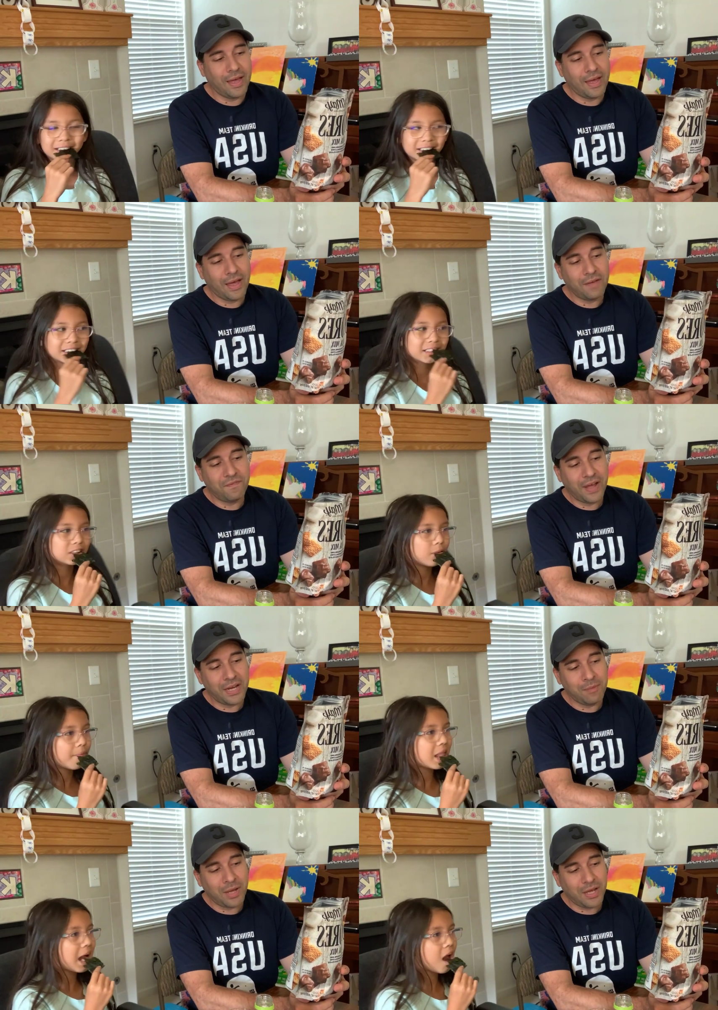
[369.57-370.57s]
Speaker 1: At
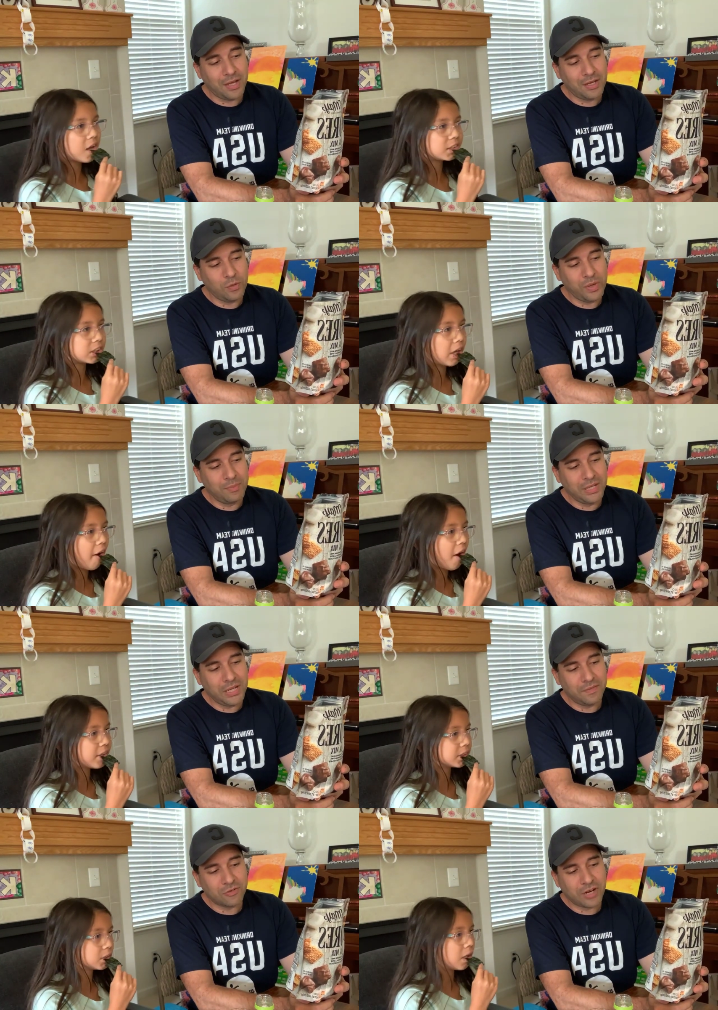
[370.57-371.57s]
Fannie May, we
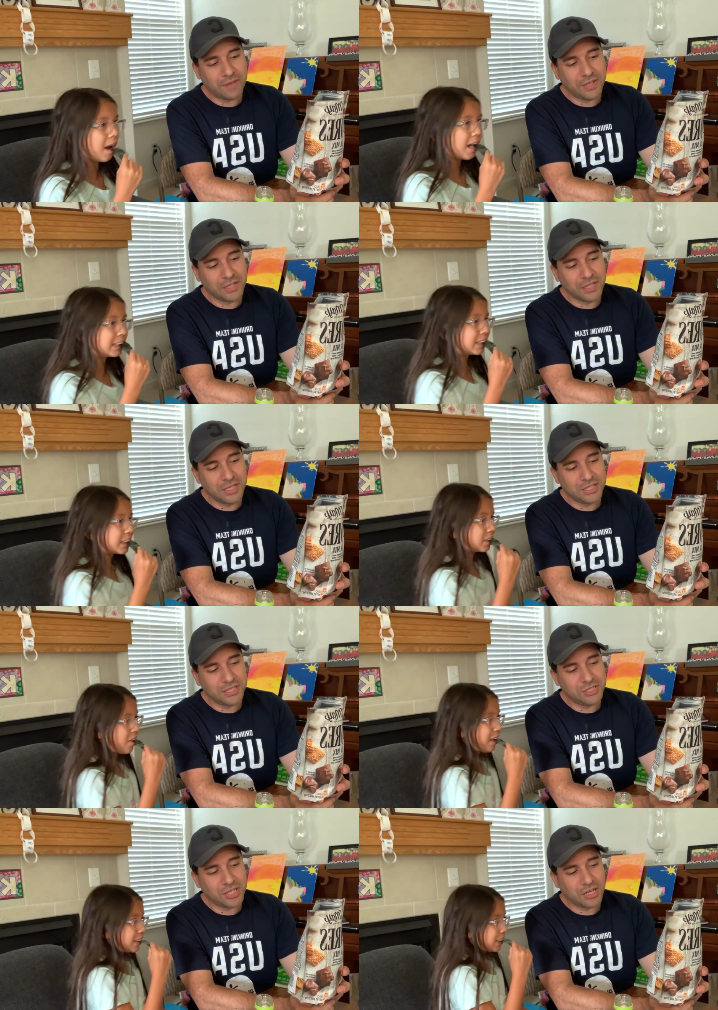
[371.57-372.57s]
believe in crafting
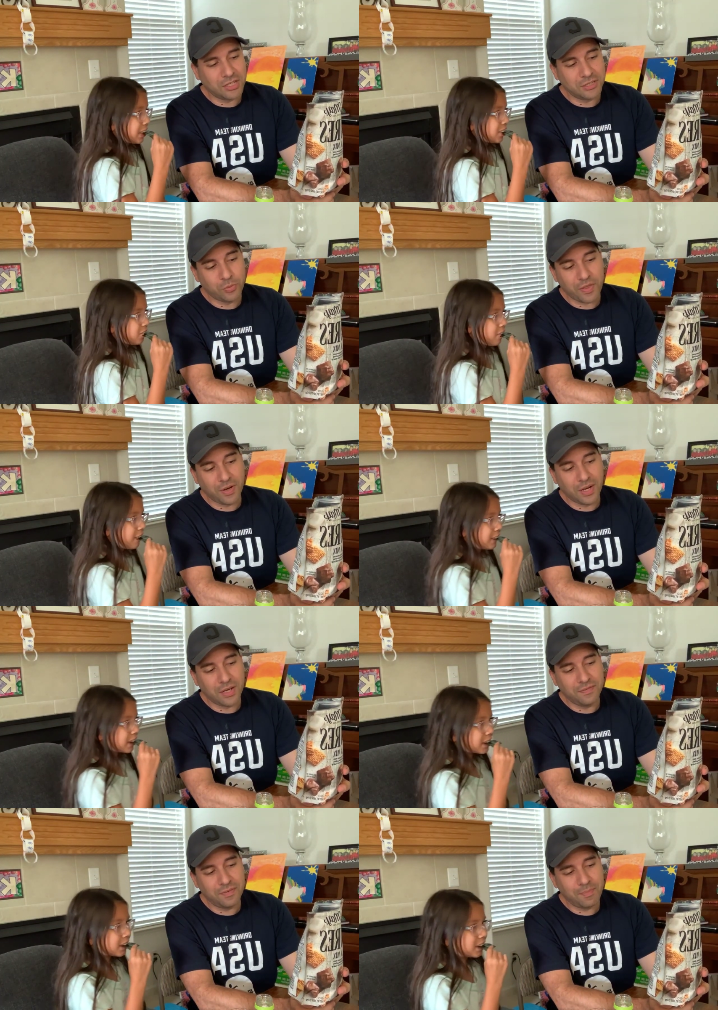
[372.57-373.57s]
delicious chocolates with
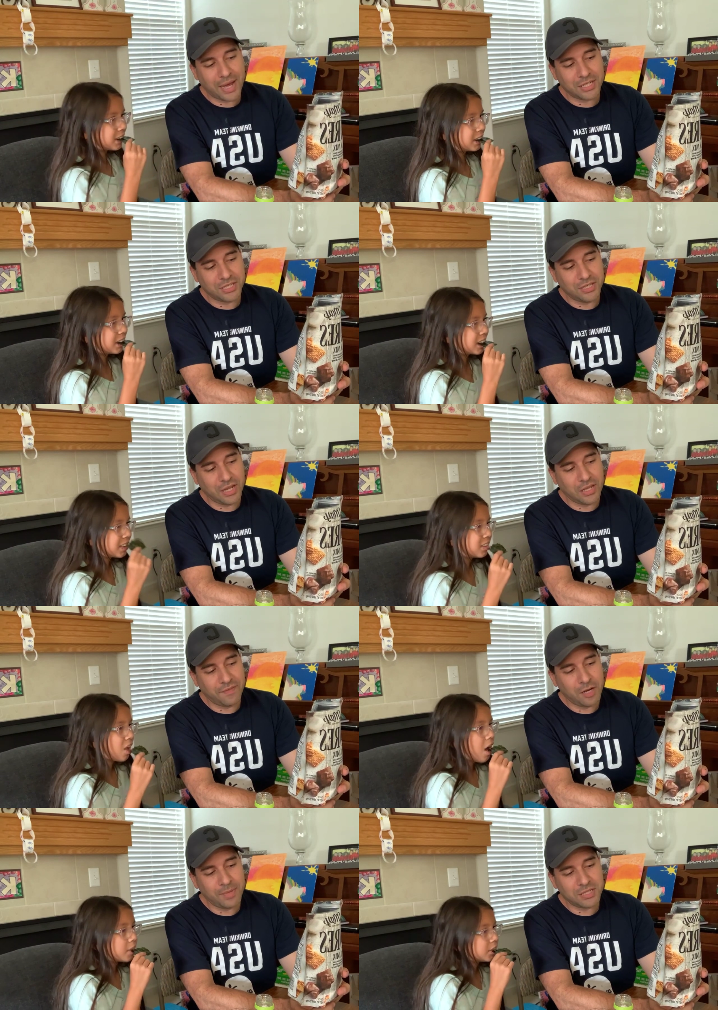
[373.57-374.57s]
love, passion, and the
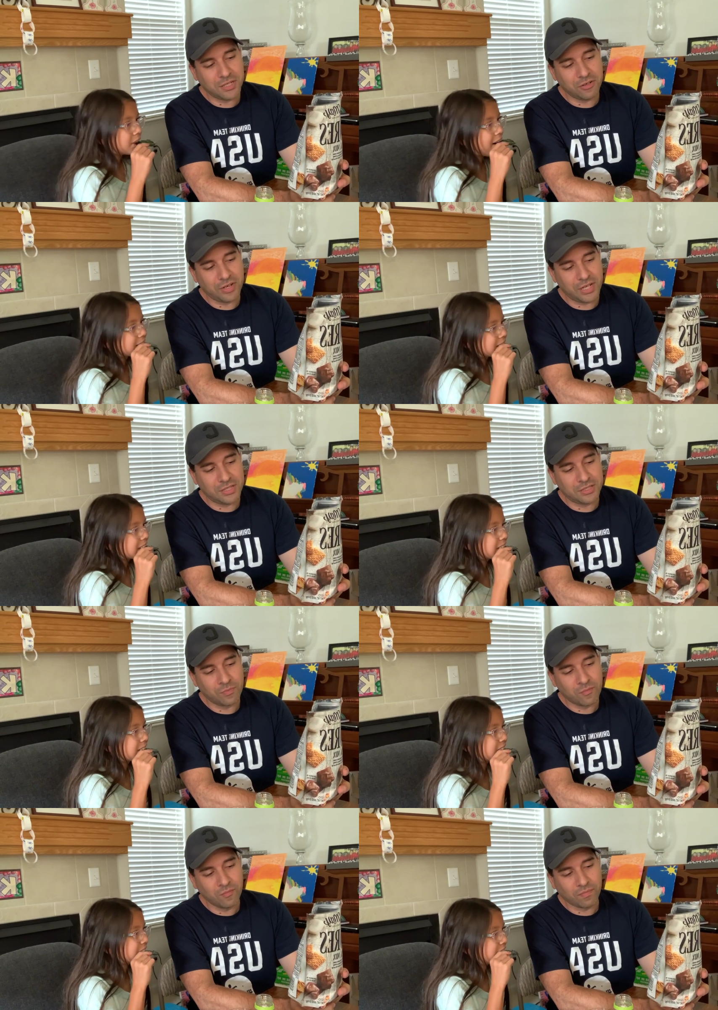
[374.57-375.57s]
very best ingredients.
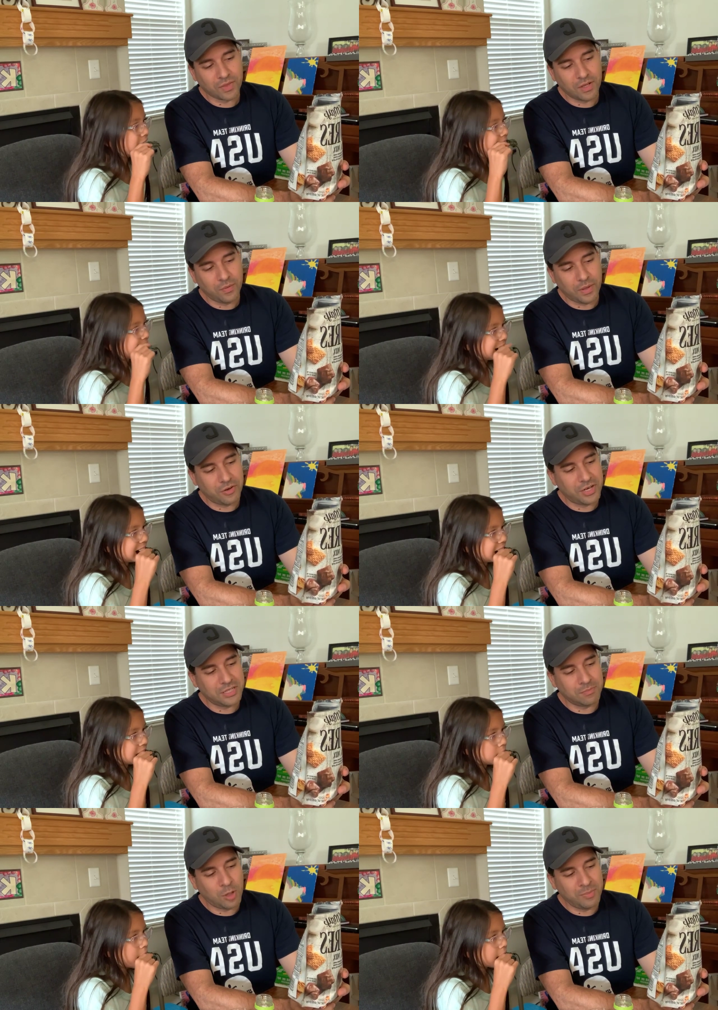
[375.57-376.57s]
Whether it
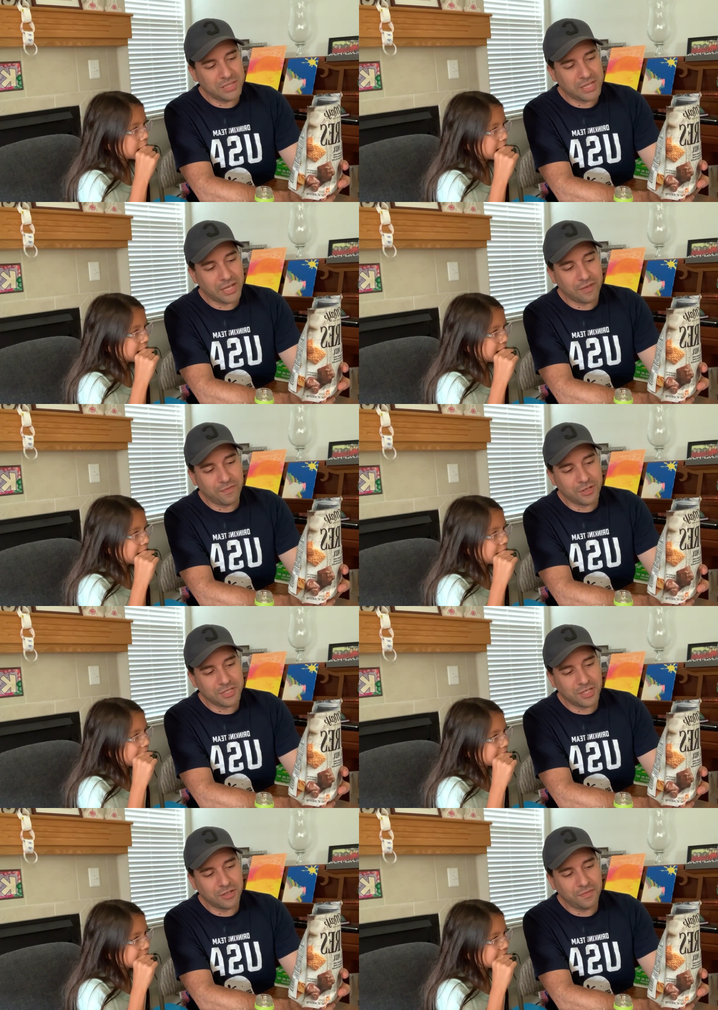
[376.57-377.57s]
is a moment taken for
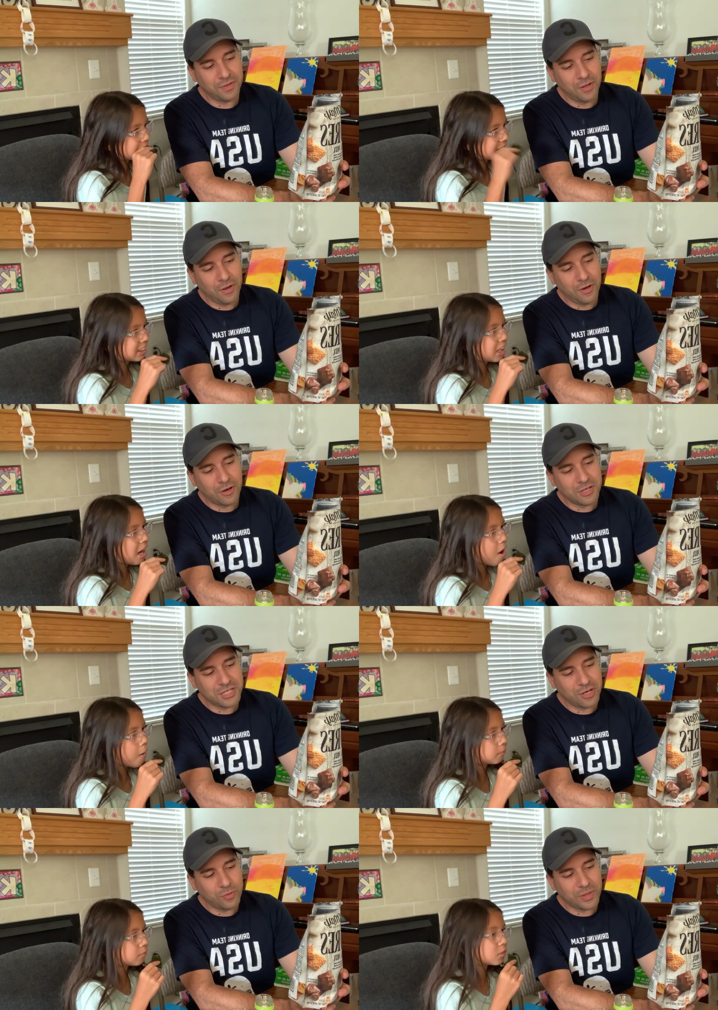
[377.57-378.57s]
yourself or
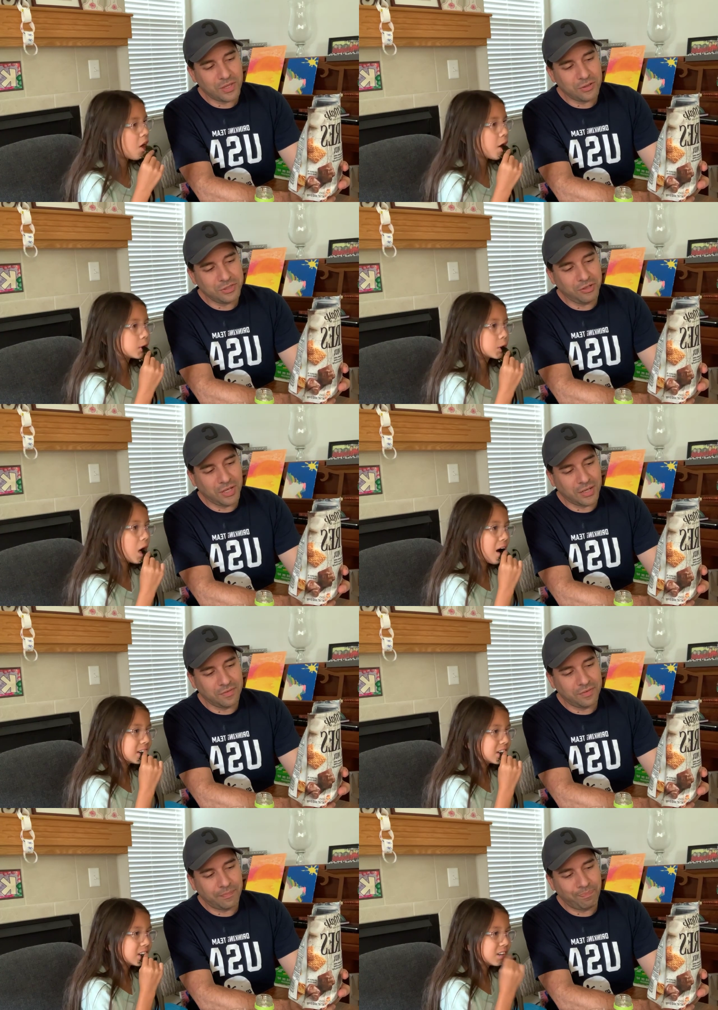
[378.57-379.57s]
shared with those you
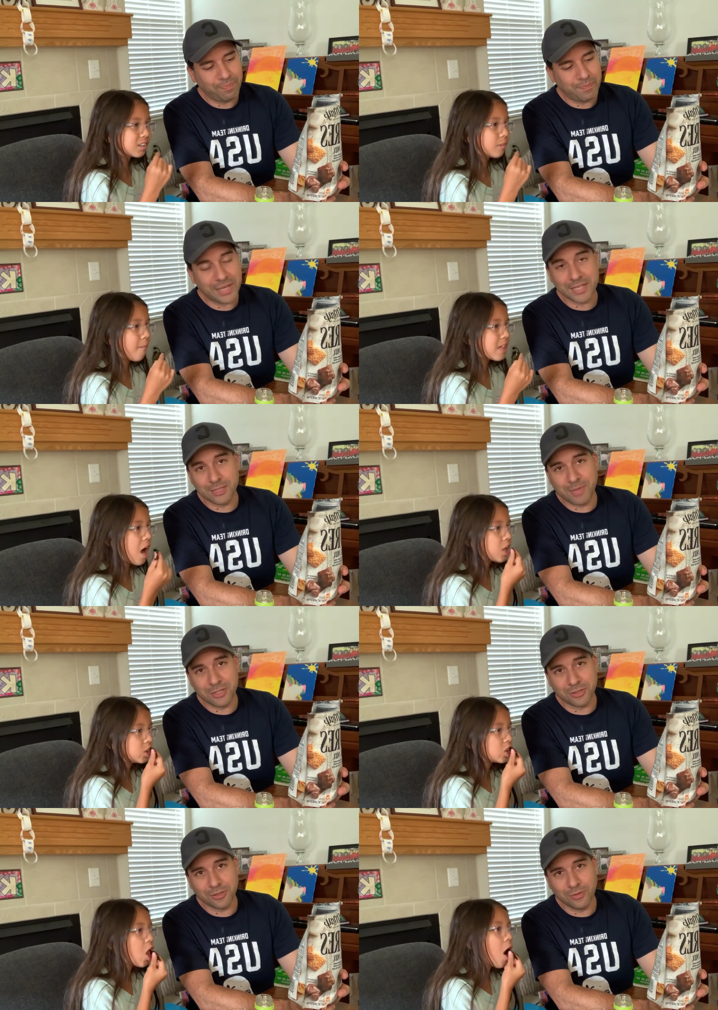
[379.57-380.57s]
love, make it
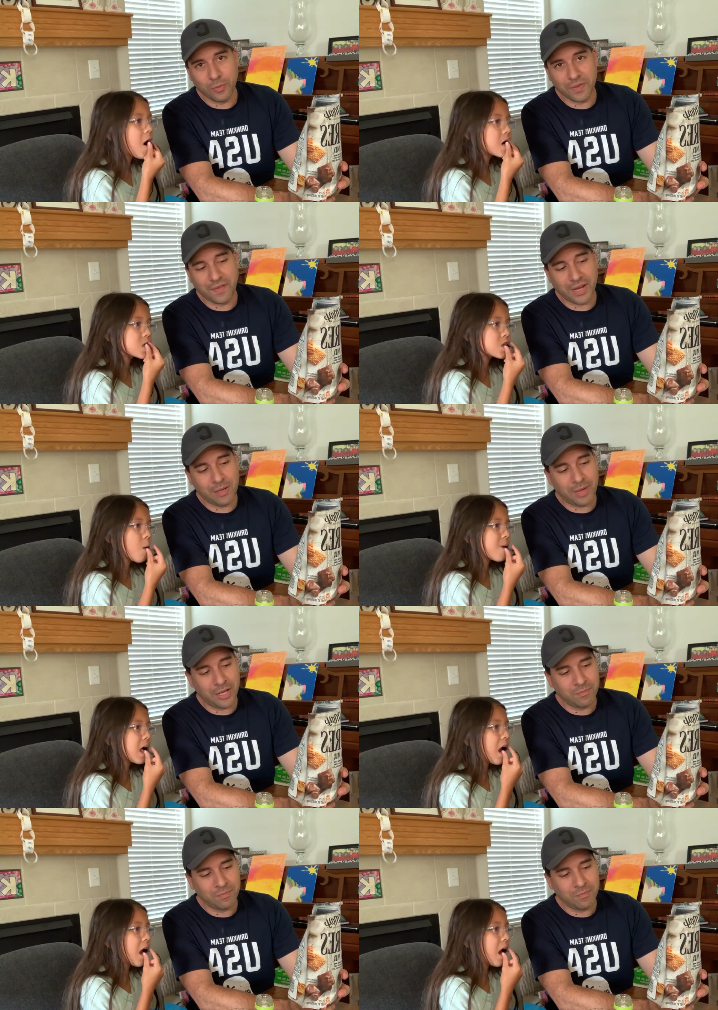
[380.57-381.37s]
special with Fannie May.